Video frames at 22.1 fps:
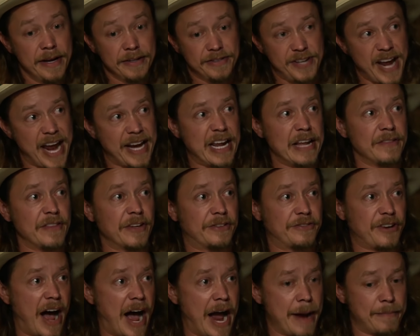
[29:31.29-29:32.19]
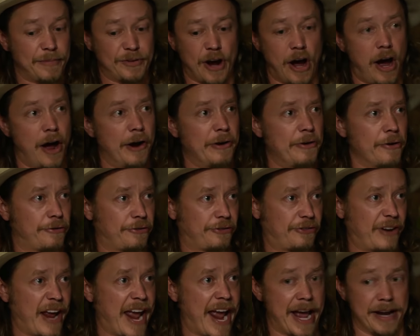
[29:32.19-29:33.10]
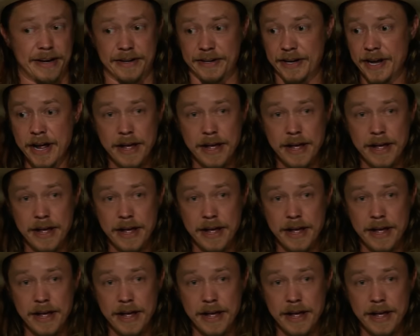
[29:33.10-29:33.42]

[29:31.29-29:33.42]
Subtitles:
taking the time to understand